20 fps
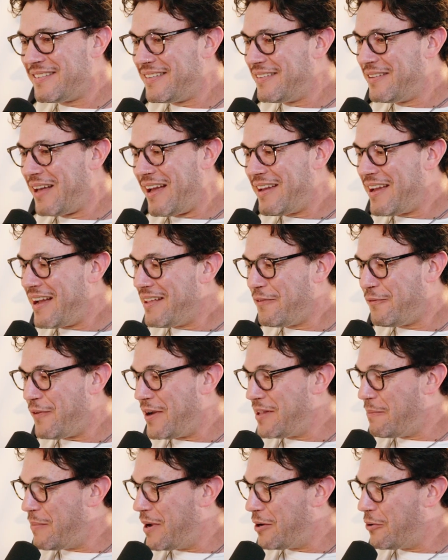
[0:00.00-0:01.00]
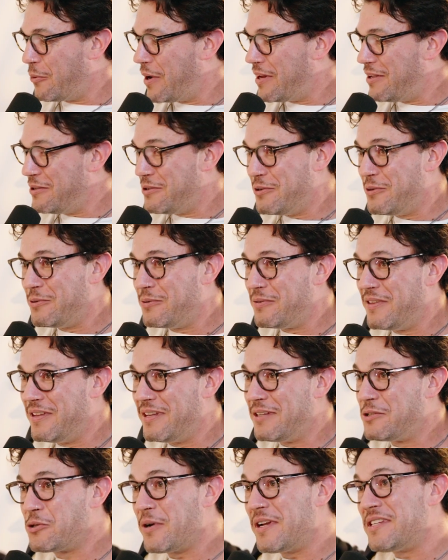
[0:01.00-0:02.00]
I got to find a better way to do
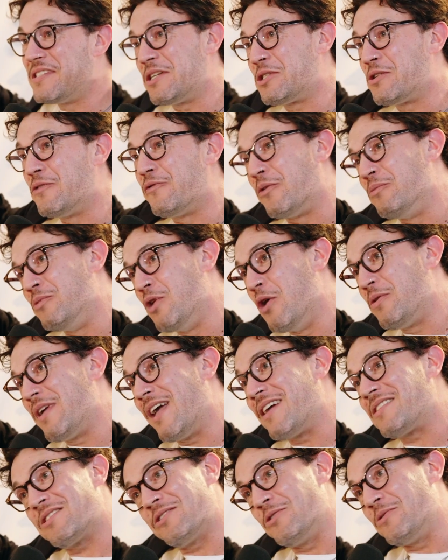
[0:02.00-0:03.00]
the transition from no guest to